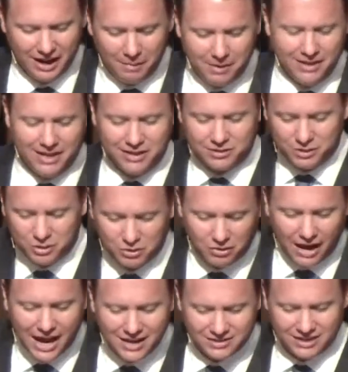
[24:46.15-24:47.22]
I mean, this is
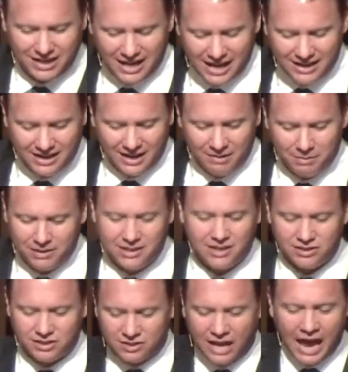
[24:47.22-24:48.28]
crazy, isn't it? But
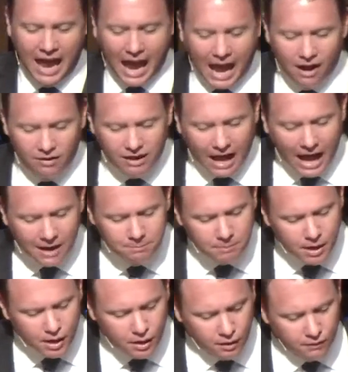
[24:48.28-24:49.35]
this is how God
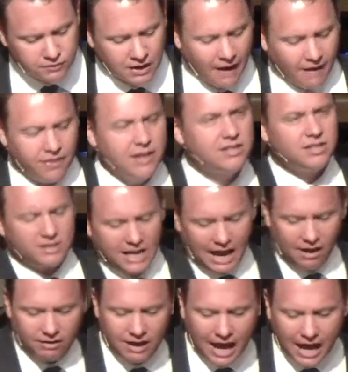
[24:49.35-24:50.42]
moves. This is
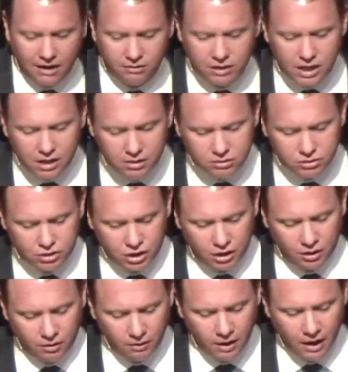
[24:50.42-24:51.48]
how God will use
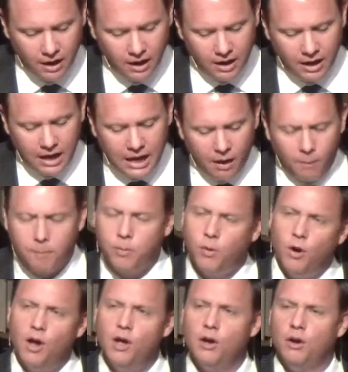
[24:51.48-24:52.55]
you. He'll
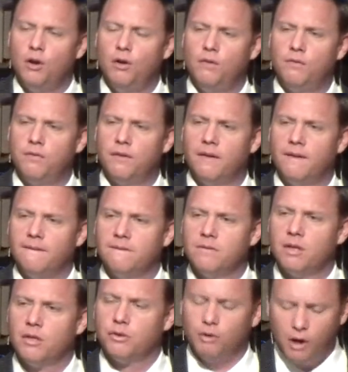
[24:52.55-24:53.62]
prove
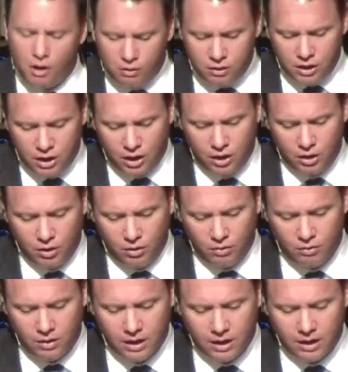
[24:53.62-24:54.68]
through
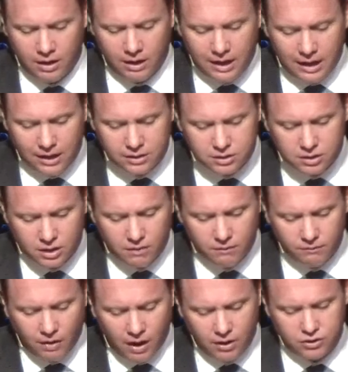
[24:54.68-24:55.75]
you his
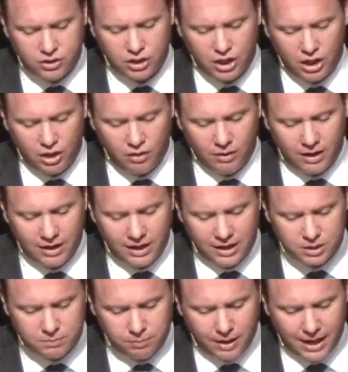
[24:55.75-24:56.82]
virtue and
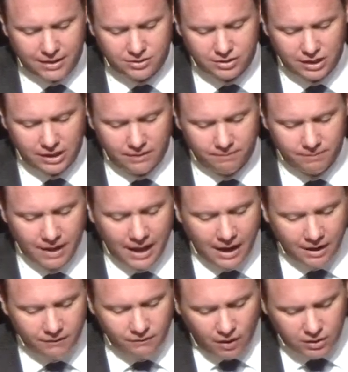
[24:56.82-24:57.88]
his blessing.
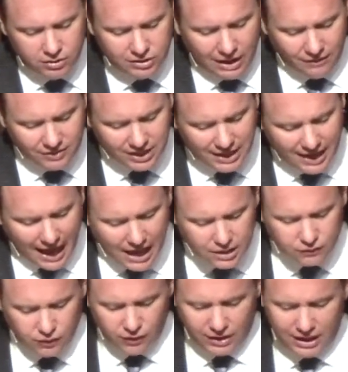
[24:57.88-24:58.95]
Verse 17
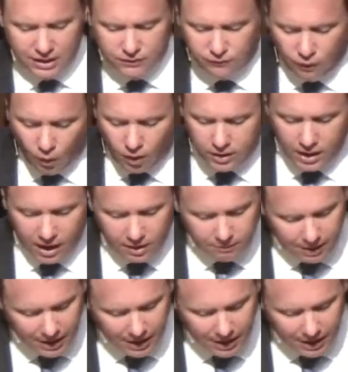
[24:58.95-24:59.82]
As for these four young